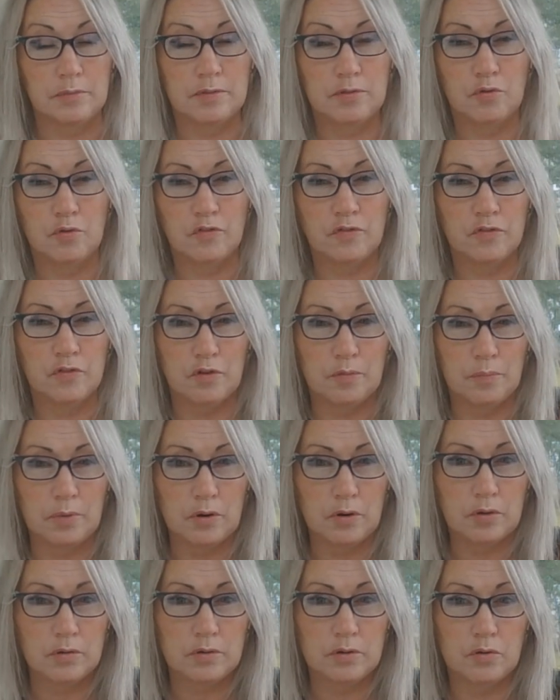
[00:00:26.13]
So for
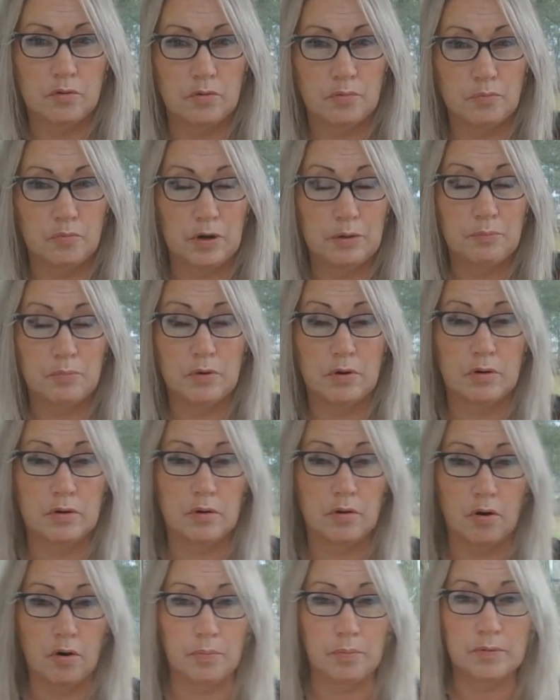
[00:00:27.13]
about your red
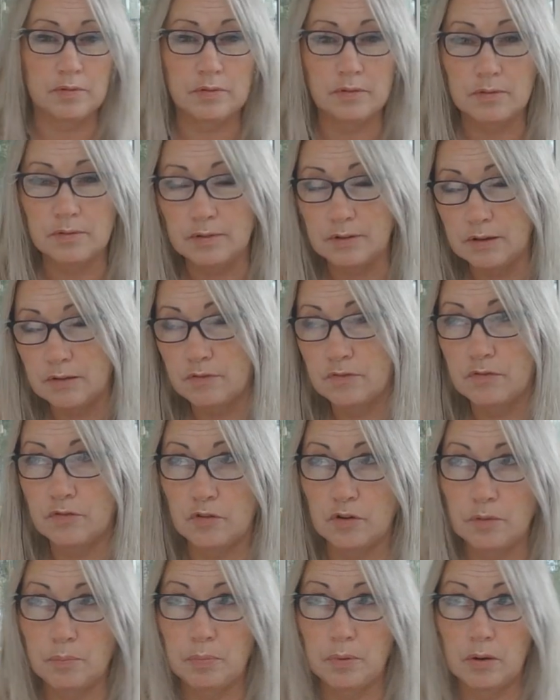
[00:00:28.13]
blood corpuscles live
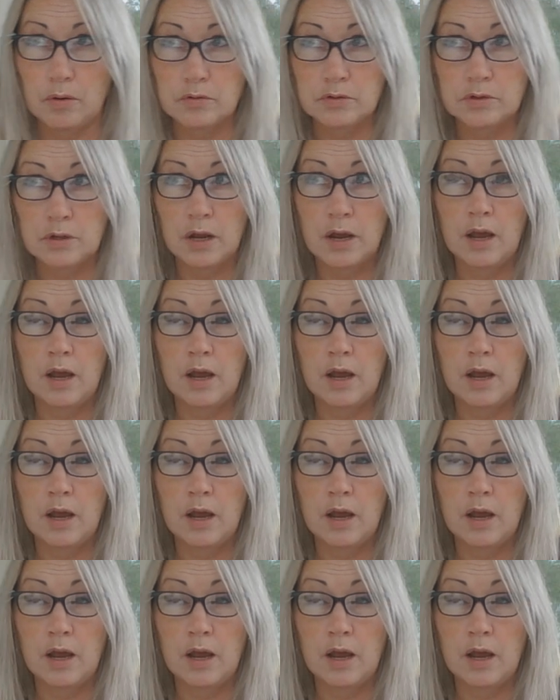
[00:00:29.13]
for about